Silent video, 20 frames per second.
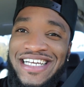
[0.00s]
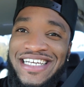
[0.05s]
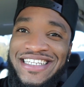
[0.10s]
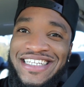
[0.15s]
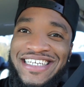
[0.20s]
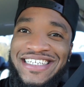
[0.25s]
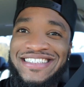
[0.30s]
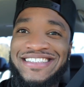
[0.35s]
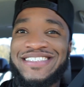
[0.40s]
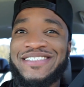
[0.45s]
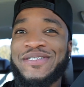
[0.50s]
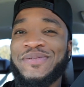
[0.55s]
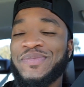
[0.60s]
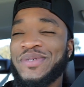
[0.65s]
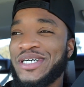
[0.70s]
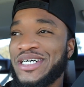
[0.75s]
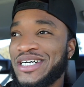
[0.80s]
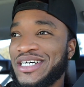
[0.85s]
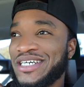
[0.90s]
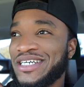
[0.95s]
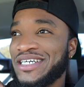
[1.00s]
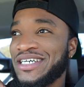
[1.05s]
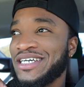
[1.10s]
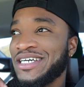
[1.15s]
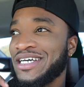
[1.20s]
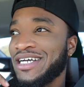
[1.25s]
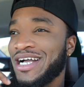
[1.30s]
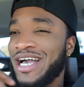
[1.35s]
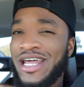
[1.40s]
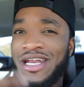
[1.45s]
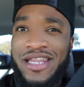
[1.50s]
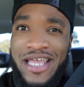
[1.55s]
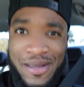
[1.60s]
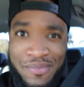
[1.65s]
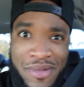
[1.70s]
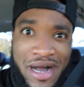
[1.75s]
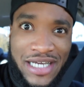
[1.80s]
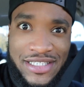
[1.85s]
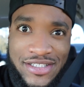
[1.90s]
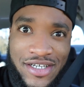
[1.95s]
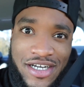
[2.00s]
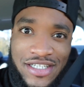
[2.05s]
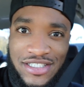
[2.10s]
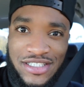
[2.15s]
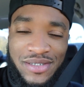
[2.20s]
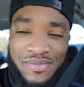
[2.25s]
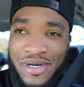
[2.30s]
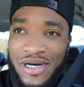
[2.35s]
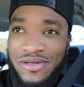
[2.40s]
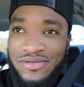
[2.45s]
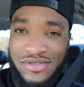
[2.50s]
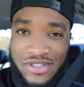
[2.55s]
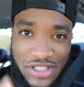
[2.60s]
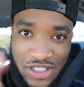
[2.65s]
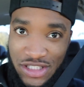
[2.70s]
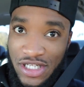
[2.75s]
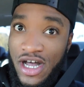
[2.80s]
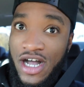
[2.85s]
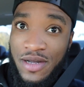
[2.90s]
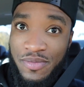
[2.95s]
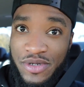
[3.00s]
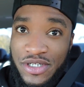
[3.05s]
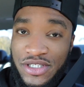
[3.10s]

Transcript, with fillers: and then some kind of like my thoughts about the stock